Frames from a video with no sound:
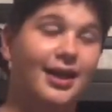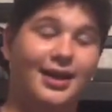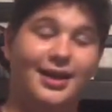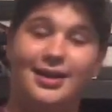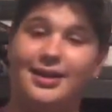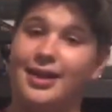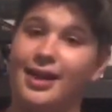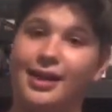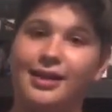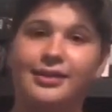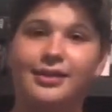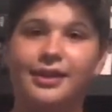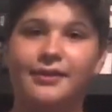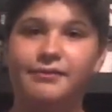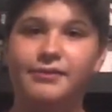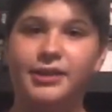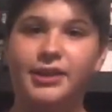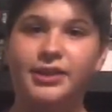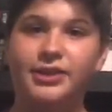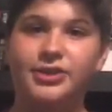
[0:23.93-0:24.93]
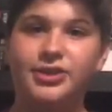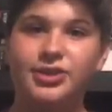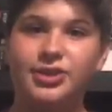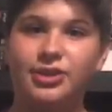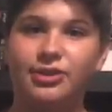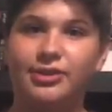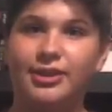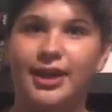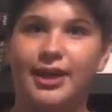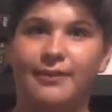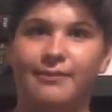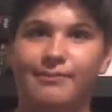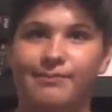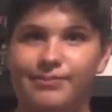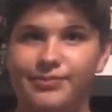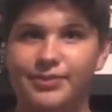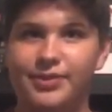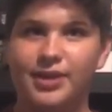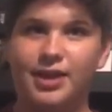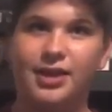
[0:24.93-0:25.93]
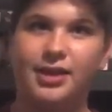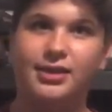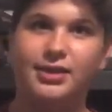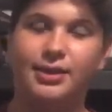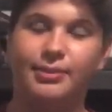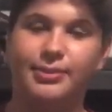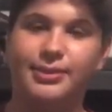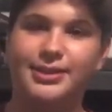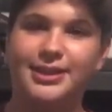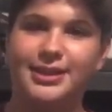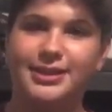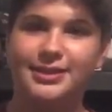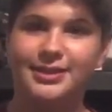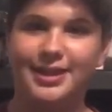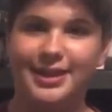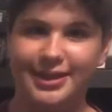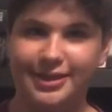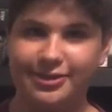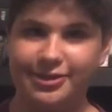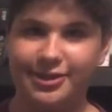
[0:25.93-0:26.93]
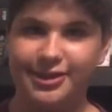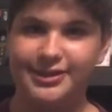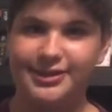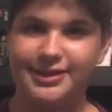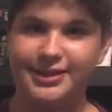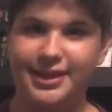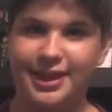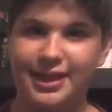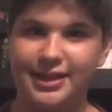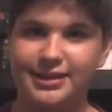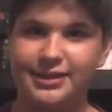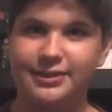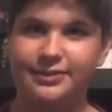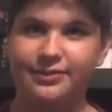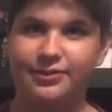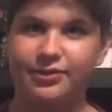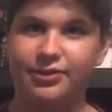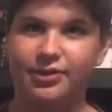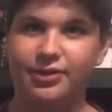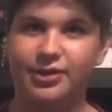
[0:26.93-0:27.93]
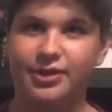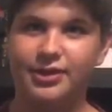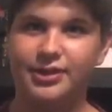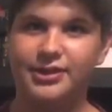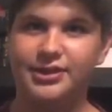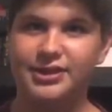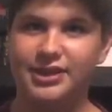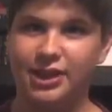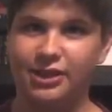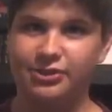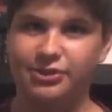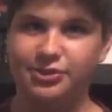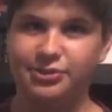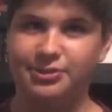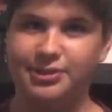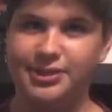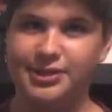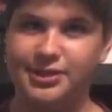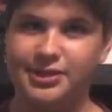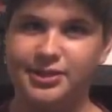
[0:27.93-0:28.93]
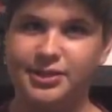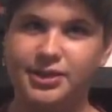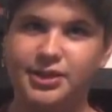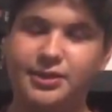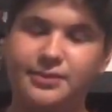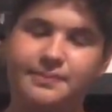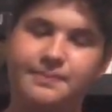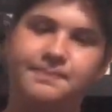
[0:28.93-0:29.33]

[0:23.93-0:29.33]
and I loved it, so yeah. Number 10's A Crazy Night for nostalgia reasons.